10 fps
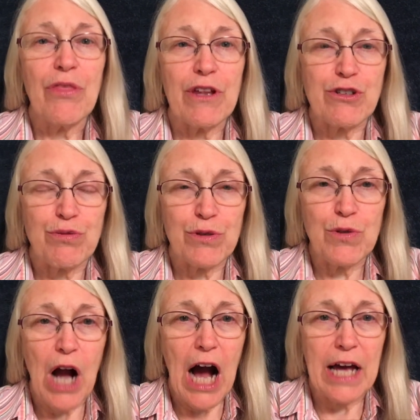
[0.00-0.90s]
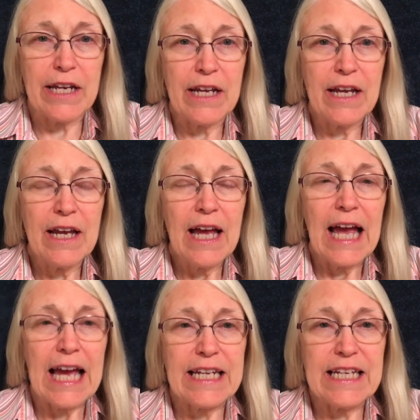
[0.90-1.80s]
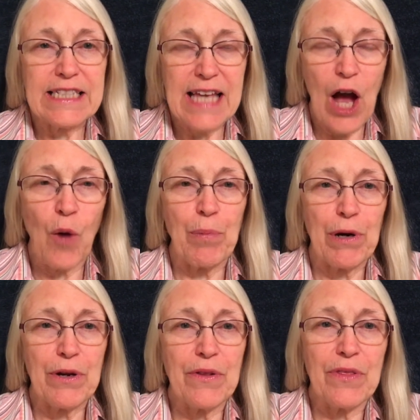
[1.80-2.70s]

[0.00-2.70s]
the true God and his helper,